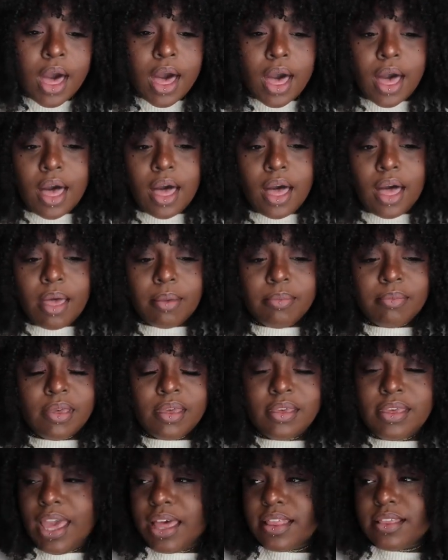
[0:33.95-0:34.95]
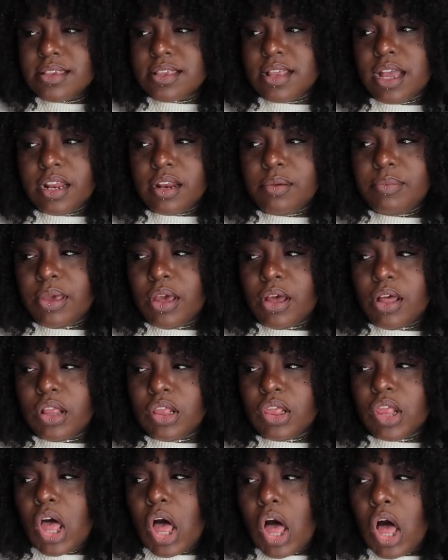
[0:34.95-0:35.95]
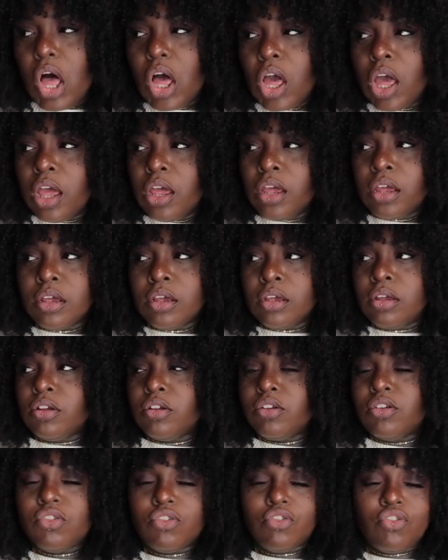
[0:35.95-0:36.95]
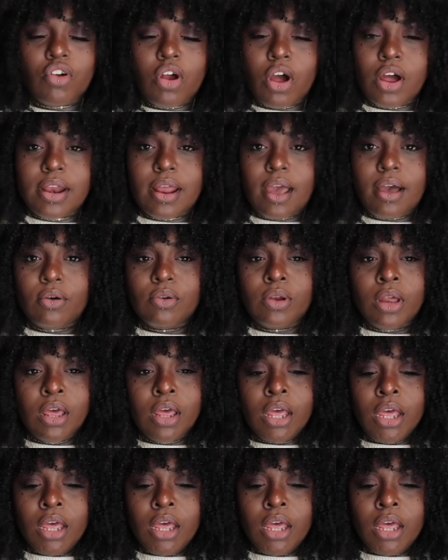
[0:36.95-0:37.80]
Yeah, this is not gonna be a long drawn out